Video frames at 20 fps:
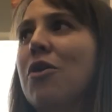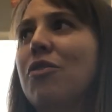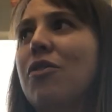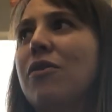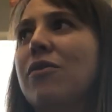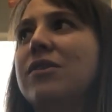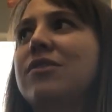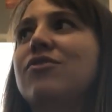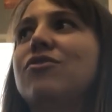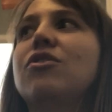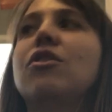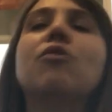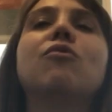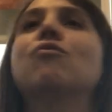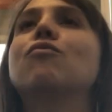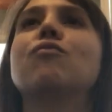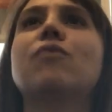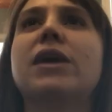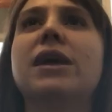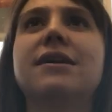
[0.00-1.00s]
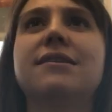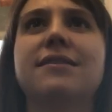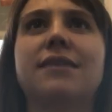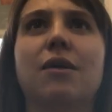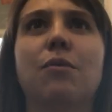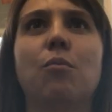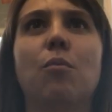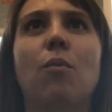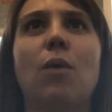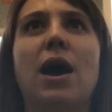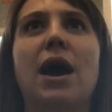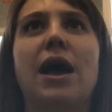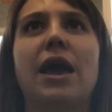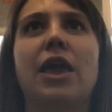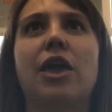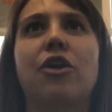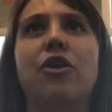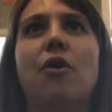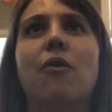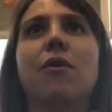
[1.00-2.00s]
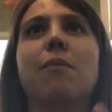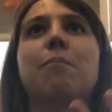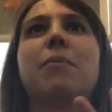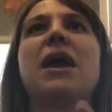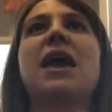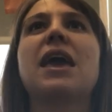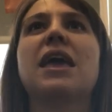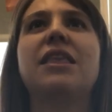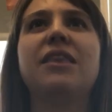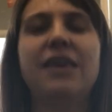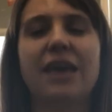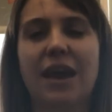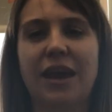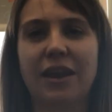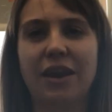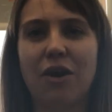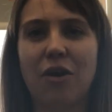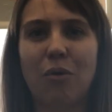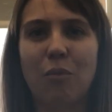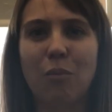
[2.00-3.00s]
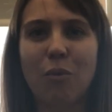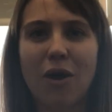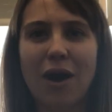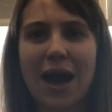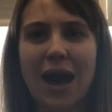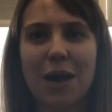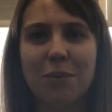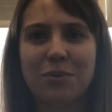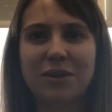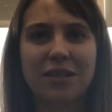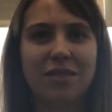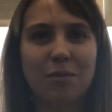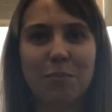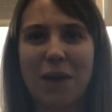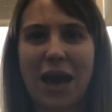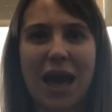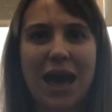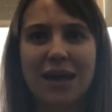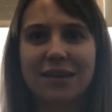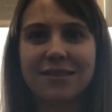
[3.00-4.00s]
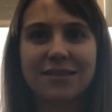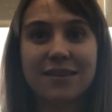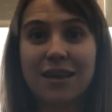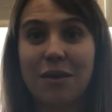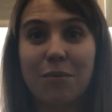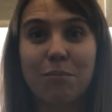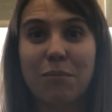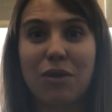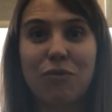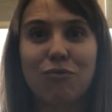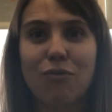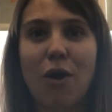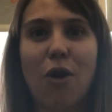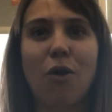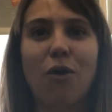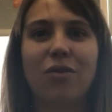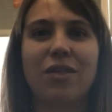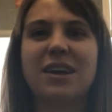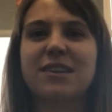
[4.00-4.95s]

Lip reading: there is no reason why your opinion on what happened in the past can be wrong.